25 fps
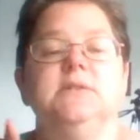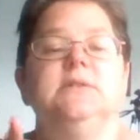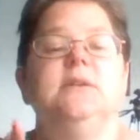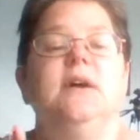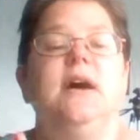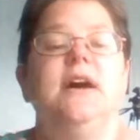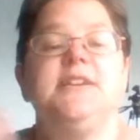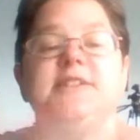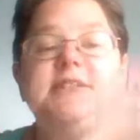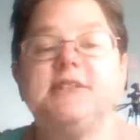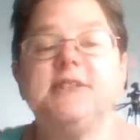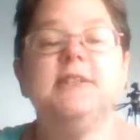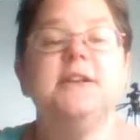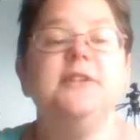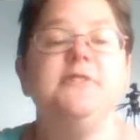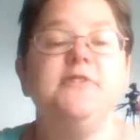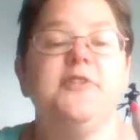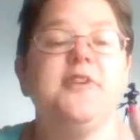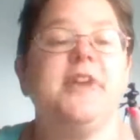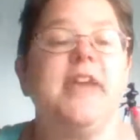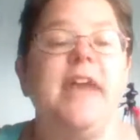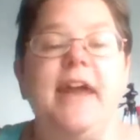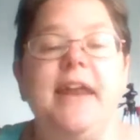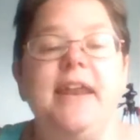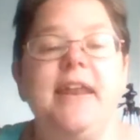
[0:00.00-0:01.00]
I
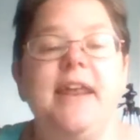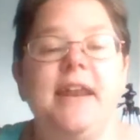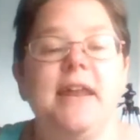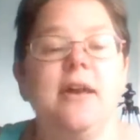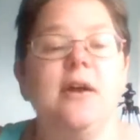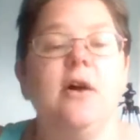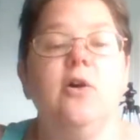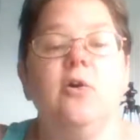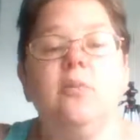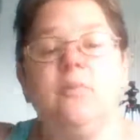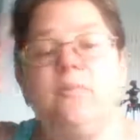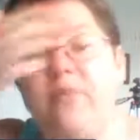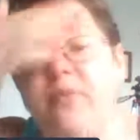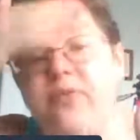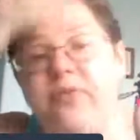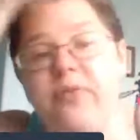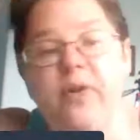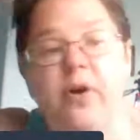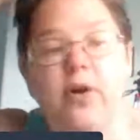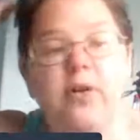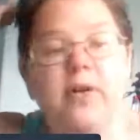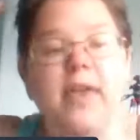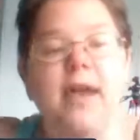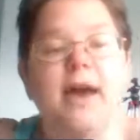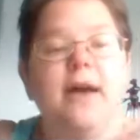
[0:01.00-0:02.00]
forget and I go,
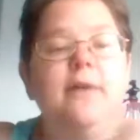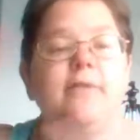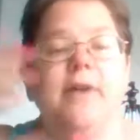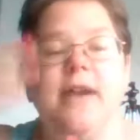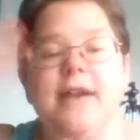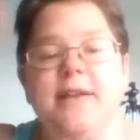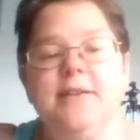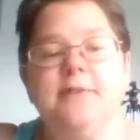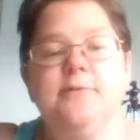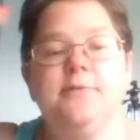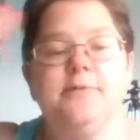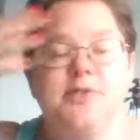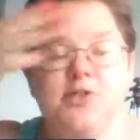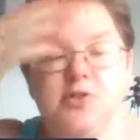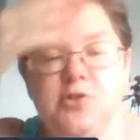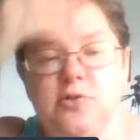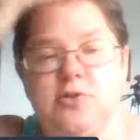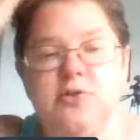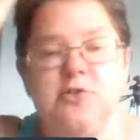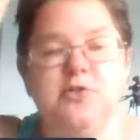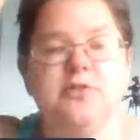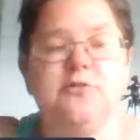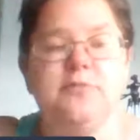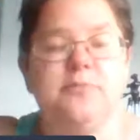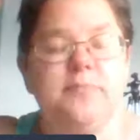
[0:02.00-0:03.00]
oh yeah, right. It was so and
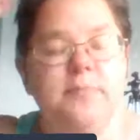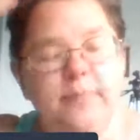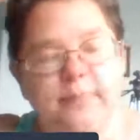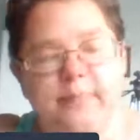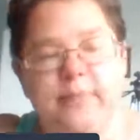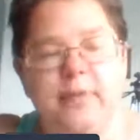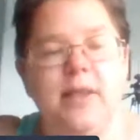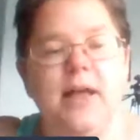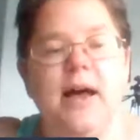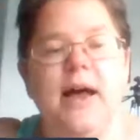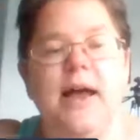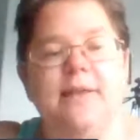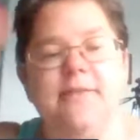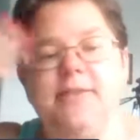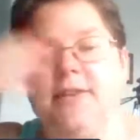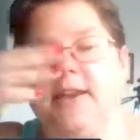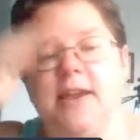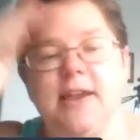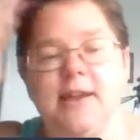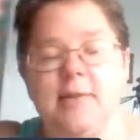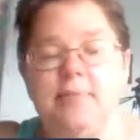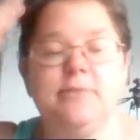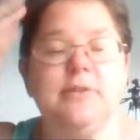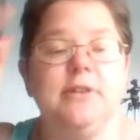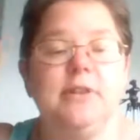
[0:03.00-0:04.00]
so live and I
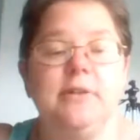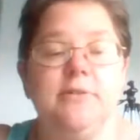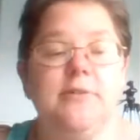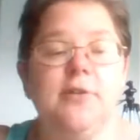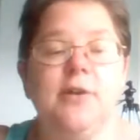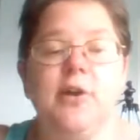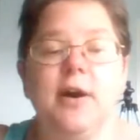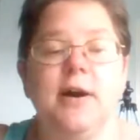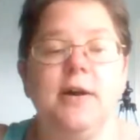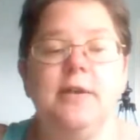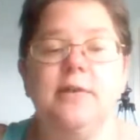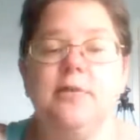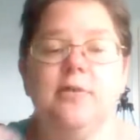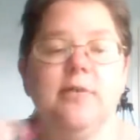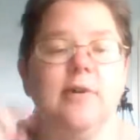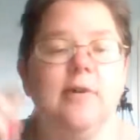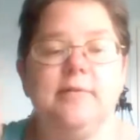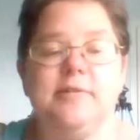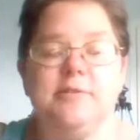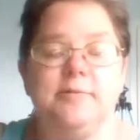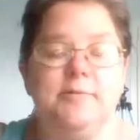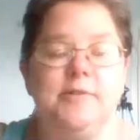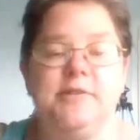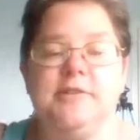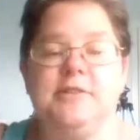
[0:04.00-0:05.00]
completely forgot, or I
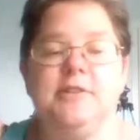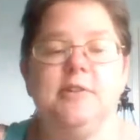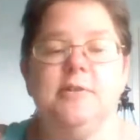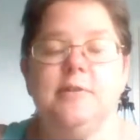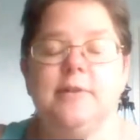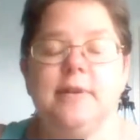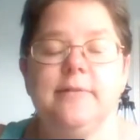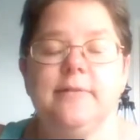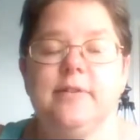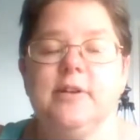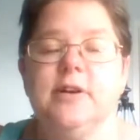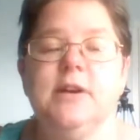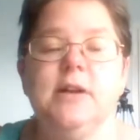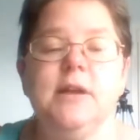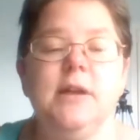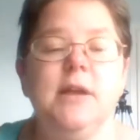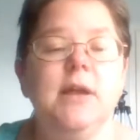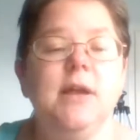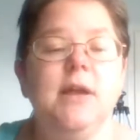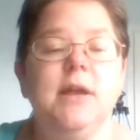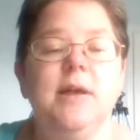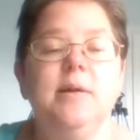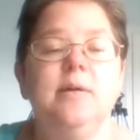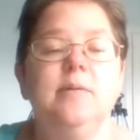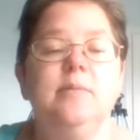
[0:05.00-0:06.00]
was busy or whatever.
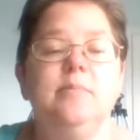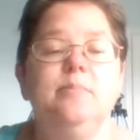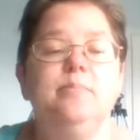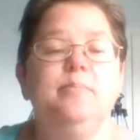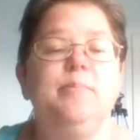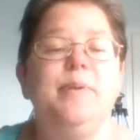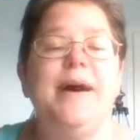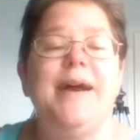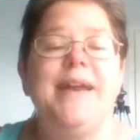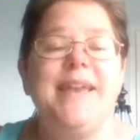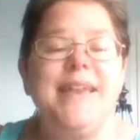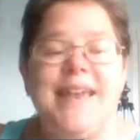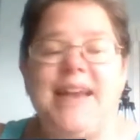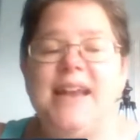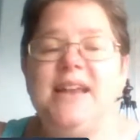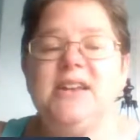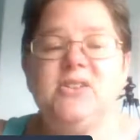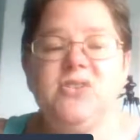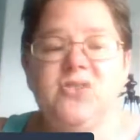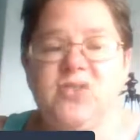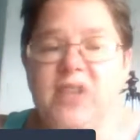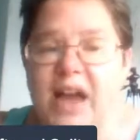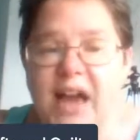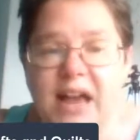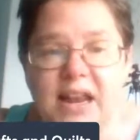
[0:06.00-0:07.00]
But I can't
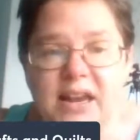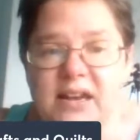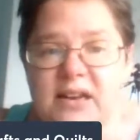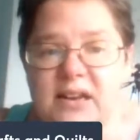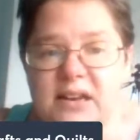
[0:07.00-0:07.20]
do that.